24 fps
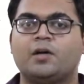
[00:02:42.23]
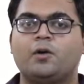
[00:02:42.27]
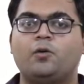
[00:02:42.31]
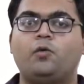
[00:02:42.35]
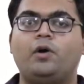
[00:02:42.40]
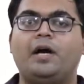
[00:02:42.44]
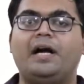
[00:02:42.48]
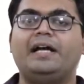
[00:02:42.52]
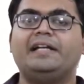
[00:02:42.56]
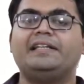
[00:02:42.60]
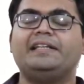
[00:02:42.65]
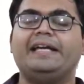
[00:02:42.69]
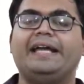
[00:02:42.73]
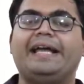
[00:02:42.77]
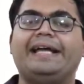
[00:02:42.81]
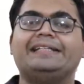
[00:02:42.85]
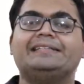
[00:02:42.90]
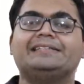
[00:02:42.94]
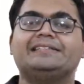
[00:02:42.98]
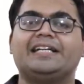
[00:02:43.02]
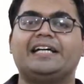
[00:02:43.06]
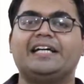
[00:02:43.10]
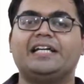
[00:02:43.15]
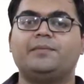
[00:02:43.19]
via the
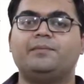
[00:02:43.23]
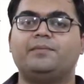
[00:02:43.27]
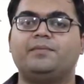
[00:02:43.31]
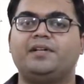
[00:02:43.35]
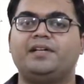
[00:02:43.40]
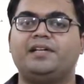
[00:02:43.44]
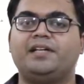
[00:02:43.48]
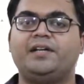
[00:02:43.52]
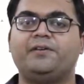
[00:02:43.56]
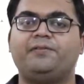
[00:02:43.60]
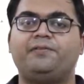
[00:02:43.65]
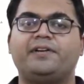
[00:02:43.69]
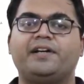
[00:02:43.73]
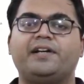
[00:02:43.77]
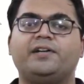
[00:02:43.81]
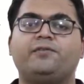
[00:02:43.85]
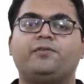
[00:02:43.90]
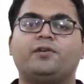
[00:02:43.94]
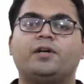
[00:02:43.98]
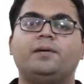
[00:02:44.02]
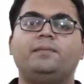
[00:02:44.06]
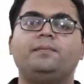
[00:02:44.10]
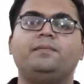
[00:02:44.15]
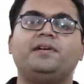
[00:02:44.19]
enzyme, different
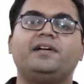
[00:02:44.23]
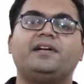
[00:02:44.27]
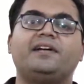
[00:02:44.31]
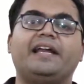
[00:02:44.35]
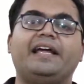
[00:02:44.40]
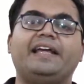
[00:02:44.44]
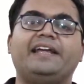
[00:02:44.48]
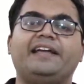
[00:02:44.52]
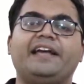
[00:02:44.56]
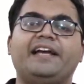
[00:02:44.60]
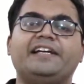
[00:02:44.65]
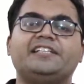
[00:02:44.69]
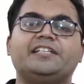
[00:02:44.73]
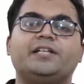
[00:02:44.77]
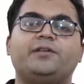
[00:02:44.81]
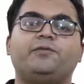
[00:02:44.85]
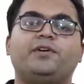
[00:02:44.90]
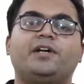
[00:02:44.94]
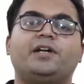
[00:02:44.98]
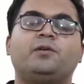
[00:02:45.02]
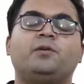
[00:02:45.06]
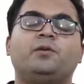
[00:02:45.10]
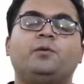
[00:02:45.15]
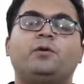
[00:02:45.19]
from glycation
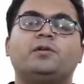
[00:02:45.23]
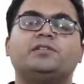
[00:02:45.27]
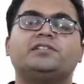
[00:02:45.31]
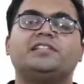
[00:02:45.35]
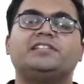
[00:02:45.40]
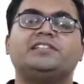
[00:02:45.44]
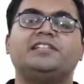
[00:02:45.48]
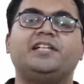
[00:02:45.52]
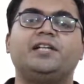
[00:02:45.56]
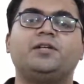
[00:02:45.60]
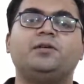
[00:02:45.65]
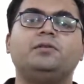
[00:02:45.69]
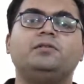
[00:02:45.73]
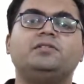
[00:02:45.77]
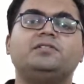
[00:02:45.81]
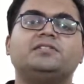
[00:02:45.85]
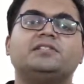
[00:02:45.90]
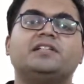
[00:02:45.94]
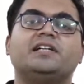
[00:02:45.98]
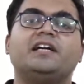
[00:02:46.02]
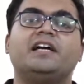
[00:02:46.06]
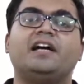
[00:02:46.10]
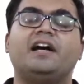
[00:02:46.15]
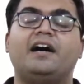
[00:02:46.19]
where glucose residues
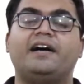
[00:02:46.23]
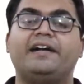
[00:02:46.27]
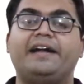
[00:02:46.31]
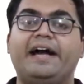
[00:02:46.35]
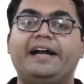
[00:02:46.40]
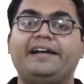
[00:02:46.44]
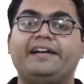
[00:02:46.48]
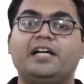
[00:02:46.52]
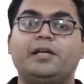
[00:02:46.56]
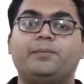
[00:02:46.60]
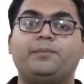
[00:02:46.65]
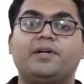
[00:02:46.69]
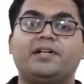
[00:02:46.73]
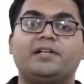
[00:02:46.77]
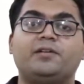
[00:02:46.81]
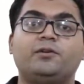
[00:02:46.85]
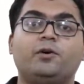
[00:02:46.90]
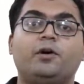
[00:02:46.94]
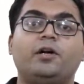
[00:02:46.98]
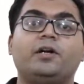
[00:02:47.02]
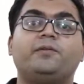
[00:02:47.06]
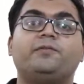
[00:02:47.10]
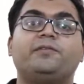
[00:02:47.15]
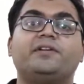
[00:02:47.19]
are added but
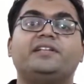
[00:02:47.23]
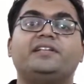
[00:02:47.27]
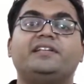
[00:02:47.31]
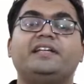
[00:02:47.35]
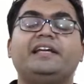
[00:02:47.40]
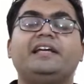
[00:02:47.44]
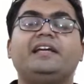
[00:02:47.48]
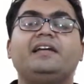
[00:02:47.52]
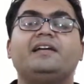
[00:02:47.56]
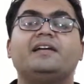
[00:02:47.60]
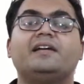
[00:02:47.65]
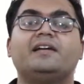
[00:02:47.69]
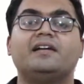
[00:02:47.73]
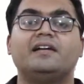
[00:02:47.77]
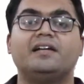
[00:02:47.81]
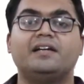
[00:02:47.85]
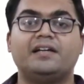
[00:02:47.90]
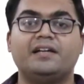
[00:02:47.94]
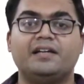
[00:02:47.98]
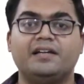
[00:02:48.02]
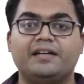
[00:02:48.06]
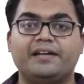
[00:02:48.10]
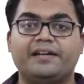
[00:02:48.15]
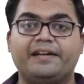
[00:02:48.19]
not with the
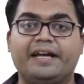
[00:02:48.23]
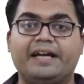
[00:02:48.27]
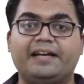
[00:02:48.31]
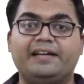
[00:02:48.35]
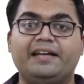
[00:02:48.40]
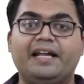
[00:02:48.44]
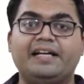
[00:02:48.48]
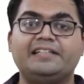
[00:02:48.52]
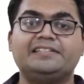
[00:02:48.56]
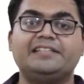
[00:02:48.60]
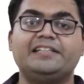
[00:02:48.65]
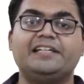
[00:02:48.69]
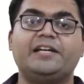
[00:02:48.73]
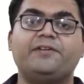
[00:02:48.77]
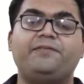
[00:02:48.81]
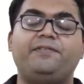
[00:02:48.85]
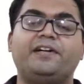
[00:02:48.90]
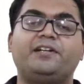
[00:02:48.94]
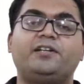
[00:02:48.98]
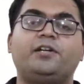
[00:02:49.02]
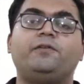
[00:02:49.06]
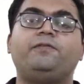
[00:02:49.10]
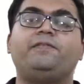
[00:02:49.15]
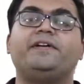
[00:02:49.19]
catalyzing
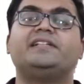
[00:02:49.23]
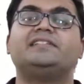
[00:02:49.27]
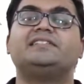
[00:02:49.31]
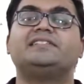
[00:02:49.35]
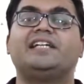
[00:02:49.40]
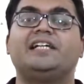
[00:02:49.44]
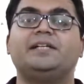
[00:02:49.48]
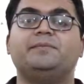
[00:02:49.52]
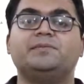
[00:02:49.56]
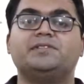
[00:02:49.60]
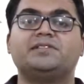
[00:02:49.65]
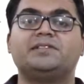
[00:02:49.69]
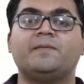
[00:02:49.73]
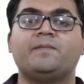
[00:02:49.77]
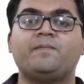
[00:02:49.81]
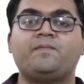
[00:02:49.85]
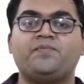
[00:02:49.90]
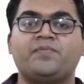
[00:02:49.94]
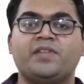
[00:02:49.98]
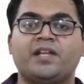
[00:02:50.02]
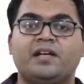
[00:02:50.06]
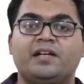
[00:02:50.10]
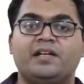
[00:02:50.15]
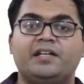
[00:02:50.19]
effect of enzymes.
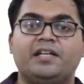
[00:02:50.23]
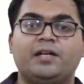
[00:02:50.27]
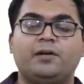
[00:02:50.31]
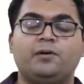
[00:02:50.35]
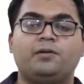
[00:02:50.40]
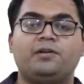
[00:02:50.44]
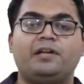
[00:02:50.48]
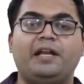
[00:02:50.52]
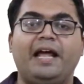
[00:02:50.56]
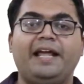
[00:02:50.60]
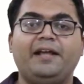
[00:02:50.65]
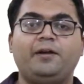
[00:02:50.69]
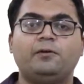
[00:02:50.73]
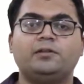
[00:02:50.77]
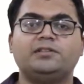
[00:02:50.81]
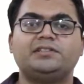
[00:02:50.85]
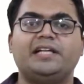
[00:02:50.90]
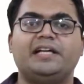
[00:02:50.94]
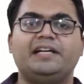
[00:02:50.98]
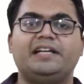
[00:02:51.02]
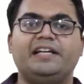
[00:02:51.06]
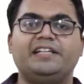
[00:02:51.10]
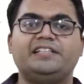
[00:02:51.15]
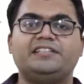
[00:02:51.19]
Now,
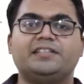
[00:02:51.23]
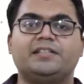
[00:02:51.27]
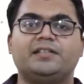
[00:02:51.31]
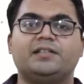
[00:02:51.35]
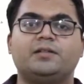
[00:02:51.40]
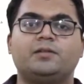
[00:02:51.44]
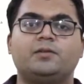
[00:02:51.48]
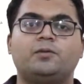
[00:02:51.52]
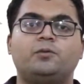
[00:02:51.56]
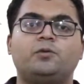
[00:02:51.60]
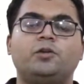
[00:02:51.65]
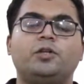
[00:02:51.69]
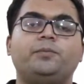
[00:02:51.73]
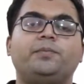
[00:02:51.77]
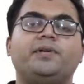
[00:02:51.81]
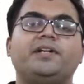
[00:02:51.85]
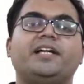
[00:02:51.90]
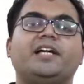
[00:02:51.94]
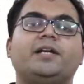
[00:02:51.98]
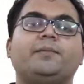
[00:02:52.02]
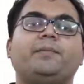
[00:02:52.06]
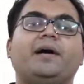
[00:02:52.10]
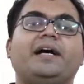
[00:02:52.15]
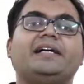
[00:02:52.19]
glycosylation could be
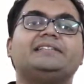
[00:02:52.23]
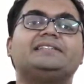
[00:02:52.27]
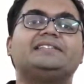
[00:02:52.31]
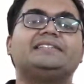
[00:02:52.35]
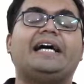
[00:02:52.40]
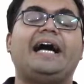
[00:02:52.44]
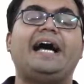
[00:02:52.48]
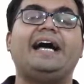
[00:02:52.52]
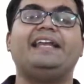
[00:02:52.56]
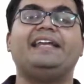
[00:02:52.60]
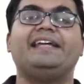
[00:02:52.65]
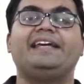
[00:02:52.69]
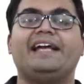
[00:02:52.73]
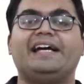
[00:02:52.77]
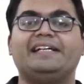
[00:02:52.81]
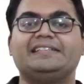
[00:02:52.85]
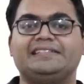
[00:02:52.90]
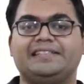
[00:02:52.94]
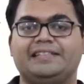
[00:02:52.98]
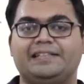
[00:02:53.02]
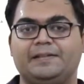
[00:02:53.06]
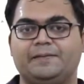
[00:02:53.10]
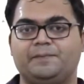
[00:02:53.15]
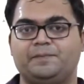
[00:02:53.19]
done by sialic
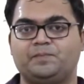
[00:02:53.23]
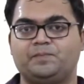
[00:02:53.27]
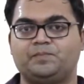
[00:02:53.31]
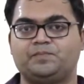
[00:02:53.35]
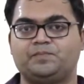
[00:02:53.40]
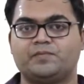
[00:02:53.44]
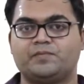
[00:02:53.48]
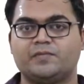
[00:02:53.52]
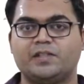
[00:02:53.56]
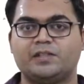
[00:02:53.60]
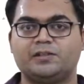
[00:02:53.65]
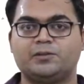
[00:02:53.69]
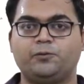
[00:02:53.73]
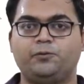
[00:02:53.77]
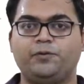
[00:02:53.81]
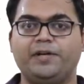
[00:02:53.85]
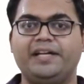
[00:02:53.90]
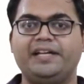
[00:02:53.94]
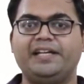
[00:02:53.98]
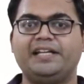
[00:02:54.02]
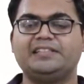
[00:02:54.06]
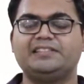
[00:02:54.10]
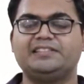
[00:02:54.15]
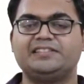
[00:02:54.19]
acid. So,
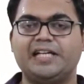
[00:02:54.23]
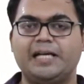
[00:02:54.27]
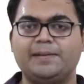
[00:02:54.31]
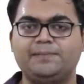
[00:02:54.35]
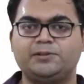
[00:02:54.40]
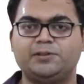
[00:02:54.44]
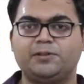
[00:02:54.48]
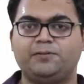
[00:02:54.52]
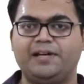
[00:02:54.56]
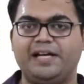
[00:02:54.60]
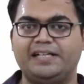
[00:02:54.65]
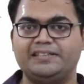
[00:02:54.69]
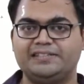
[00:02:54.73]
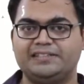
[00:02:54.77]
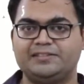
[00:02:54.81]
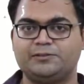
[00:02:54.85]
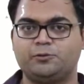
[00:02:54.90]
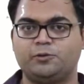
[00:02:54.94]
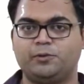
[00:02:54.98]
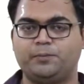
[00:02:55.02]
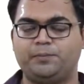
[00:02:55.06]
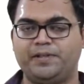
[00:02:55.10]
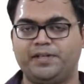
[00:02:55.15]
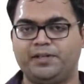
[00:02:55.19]
various types of acids
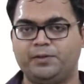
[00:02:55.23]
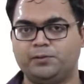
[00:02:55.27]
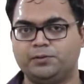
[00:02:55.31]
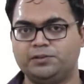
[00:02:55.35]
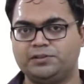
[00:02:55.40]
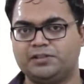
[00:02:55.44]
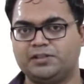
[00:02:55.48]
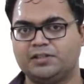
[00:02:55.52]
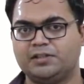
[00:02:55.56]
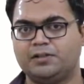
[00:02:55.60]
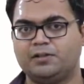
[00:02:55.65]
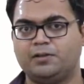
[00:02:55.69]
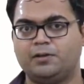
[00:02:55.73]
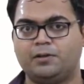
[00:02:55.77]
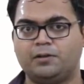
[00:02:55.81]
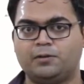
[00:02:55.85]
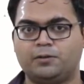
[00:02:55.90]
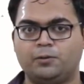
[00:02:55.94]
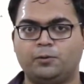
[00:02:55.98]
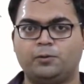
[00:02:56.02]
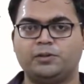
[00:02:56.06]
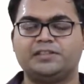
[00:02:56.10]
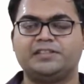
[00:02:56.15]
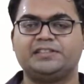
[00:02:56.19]
could be used or
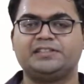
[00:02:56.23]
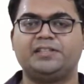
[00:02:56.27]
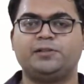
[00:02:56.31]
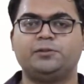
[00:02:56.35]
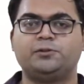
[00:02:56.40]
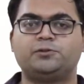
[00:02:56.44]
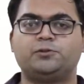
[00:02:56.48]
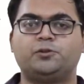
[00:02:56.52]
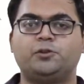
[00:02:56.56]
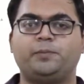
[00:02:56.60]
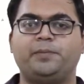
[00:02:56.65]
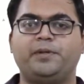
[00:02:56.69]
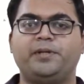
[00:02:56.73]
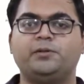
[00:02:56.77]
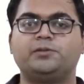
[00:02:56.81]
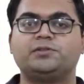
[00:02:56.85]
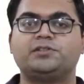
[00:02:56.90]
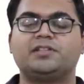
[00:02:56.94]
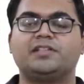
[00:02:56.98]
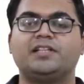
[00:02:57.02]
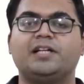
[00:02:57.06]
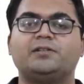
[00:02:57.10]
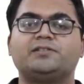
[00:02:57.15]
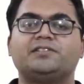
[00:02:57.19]
glucose residues could be
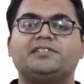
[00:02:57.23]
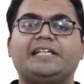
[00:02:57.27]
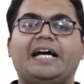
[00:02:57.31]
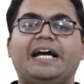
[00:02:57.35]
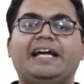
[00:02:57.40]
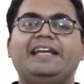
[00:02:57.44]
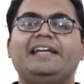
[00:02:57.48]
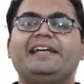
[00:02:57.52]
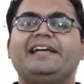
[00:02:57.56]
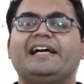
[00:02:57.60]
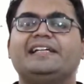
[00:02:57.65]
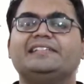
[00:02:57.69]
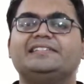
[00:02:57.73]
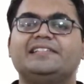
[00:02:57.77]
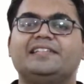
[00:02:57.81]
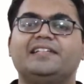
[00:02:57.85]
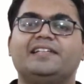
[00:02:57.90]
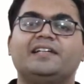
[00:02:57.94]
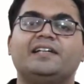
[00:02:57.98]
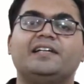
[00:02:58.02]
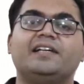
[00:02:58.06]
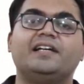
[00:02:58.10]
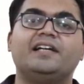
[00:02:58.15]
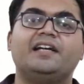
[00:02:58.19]
used. Now, sialic acid
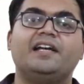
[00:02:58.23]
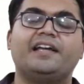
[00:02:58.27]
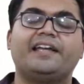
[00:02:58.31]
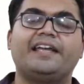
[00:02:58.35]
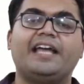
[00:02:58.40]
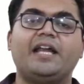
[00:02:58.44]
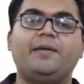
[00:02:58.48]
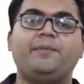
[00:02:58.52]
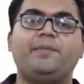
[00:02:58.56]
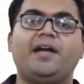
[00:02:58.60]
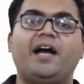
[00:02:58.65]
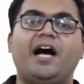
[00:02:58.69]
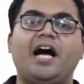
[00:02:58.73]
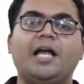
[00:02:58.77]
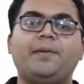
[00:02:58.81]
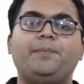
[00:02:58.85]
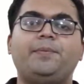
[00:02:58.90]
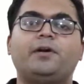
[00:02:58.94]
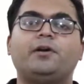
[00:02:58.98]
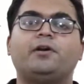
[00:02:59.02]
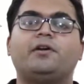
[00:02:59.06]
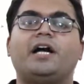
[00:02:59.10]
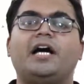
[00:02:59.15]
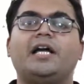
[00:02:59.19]
can be
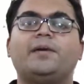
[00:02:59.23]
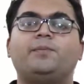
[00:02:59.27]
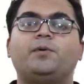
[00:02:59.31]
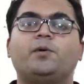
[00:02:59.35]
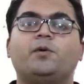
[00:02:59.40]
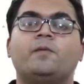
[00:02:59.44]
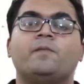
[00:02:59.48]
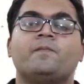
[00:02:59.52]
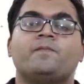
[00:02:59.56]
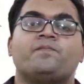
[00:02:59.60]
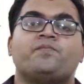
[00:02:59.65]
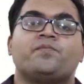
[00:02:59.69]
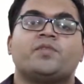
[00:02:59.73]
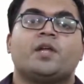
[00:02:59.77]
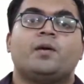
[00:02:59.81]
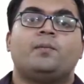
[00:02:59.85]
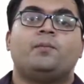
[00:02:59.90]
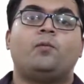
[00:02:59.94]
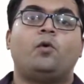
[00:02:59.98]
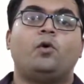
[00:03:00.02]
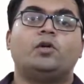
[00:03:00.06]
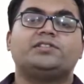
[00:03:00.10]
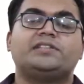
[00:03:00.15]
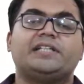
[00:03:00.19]
hyper or hypo.
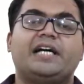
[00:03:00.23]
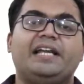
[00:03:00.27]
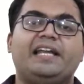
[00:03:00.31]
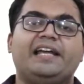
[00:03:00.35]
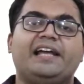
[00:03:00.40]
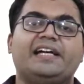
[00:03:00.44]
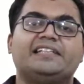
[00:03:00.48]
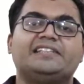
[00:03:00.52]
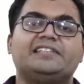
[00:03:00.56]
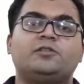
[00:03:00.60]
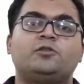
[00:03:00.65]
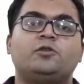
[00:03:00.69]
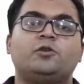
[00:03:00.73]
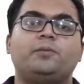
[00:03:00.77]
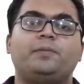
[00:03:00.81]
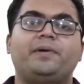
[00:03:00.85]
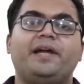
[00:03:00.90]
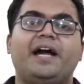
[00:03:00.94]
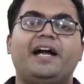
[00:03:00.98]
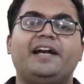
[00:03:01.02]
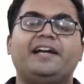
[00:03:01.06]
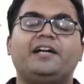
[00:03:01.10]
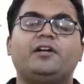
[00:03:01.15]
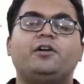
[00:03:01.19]
More sialic acid could be
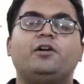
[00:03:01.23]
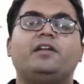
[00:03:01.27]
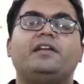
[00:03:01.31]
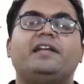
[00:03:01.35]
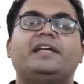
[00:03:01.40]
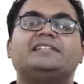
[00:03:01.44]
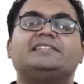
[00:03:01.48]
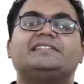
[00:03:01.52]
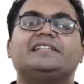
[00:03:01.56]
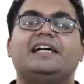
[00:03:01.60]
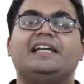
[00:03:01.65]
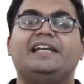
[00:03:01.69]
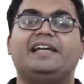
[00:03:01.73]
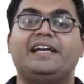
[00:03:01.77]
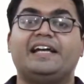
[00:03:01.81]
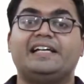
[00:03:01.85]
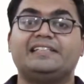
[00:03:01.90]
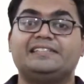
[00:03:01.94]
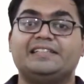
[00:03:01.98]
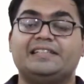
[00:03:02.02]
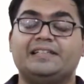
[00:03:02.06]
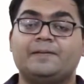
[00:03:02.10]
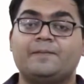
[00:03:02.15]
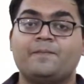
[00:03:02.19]
added or less sialic
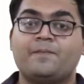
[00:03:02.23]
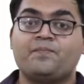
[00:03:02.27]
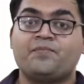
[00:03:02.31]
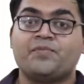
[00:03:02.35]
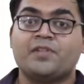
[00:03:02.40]
acid.